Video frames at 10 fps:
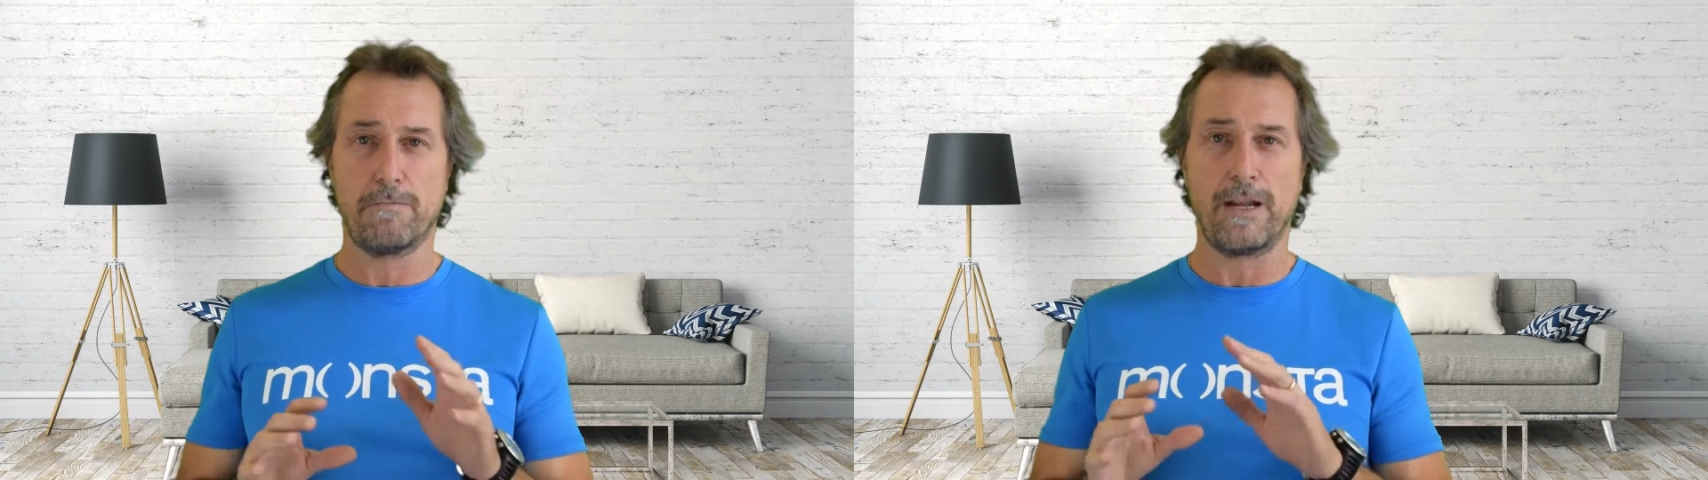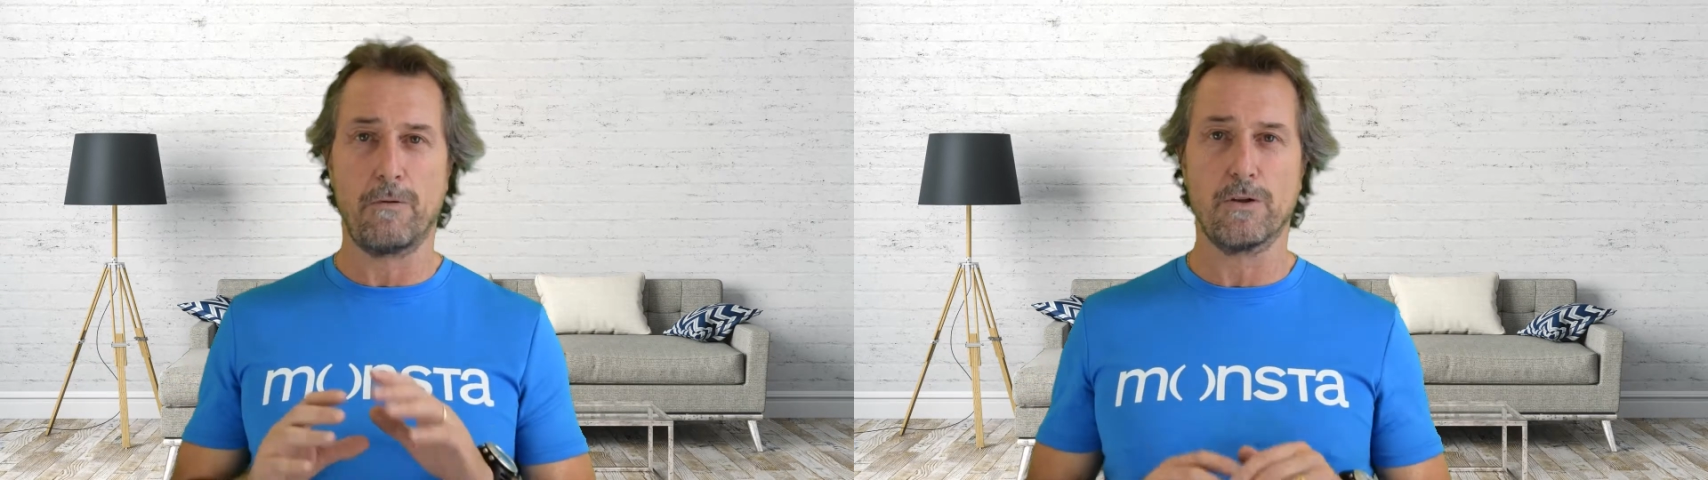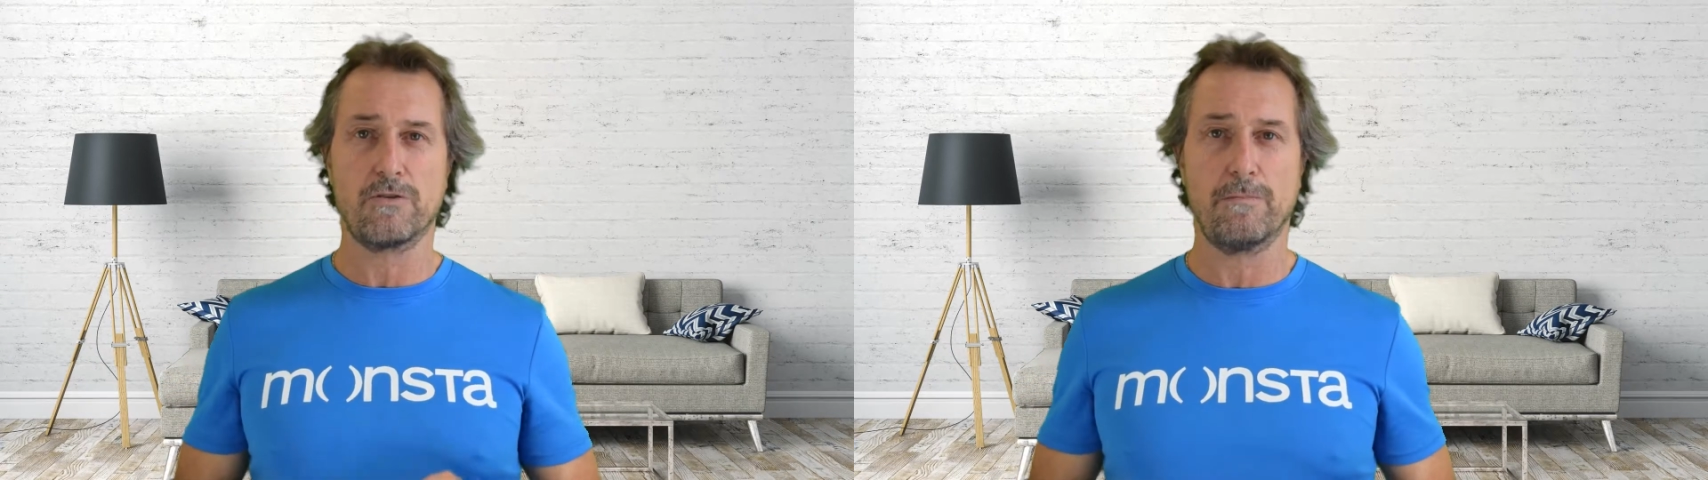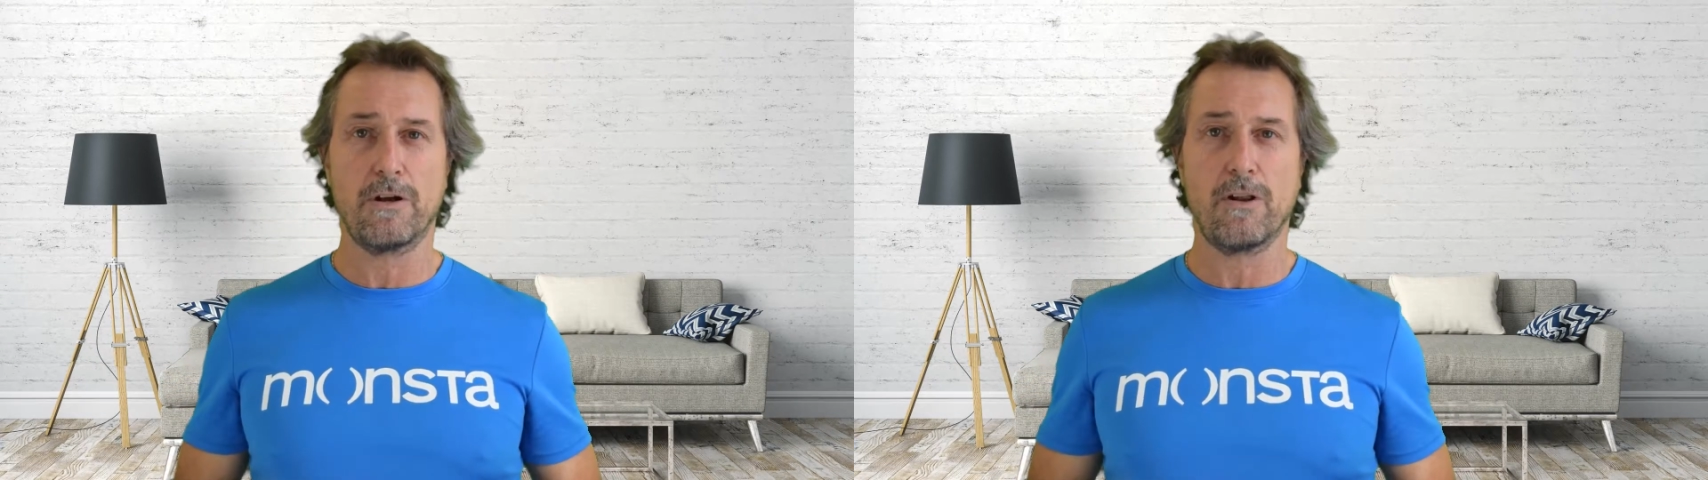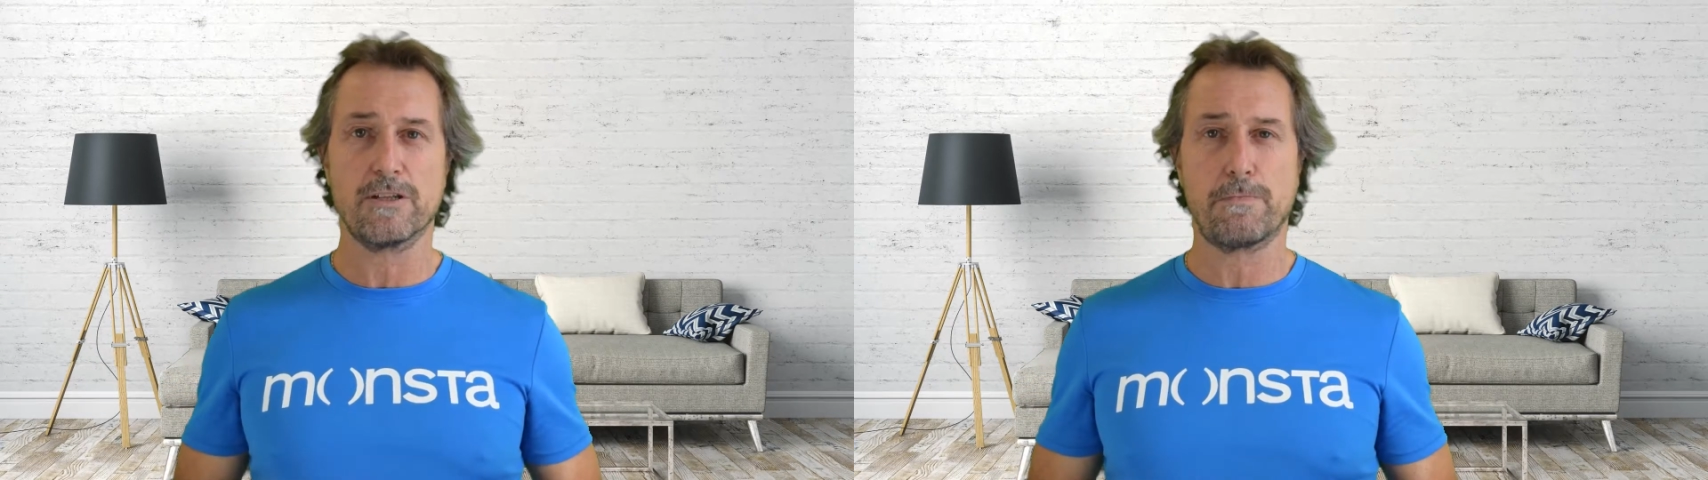depending on what type
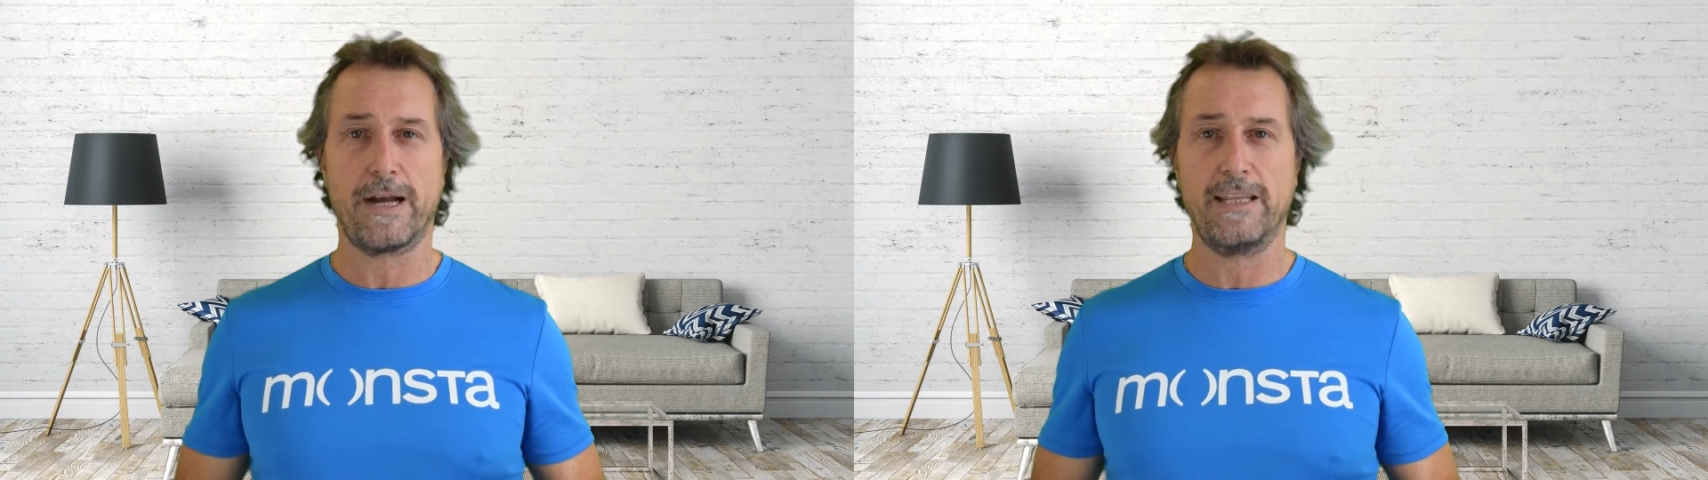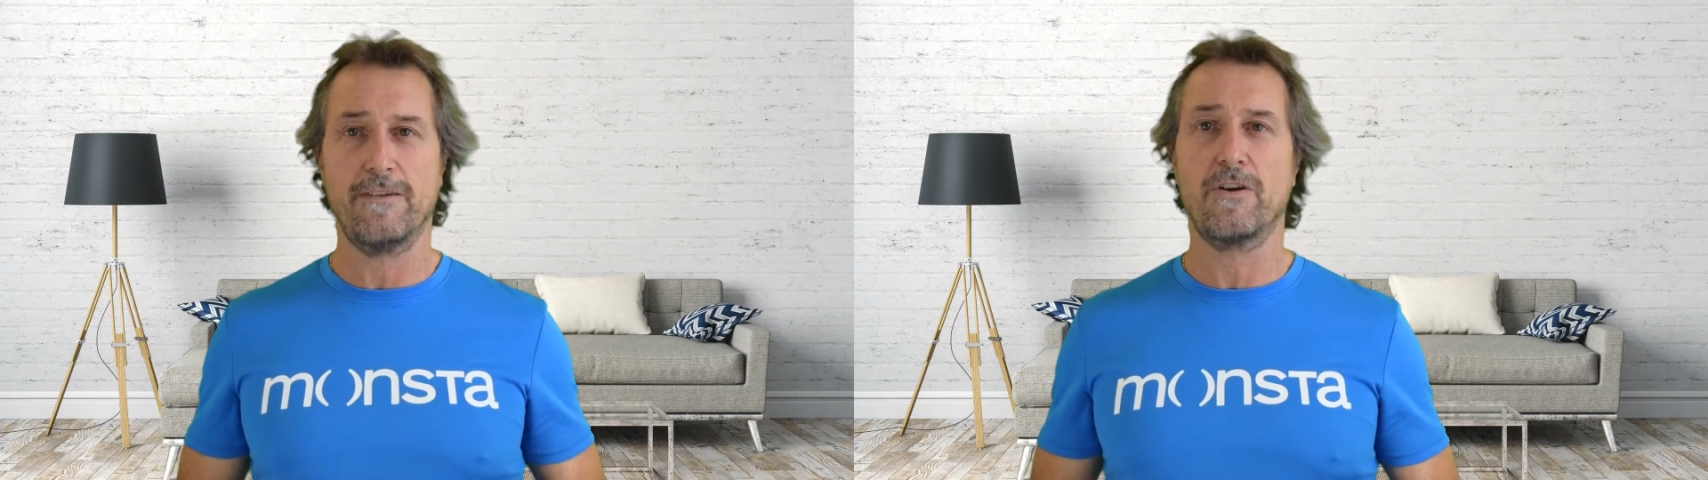of gloss paint you've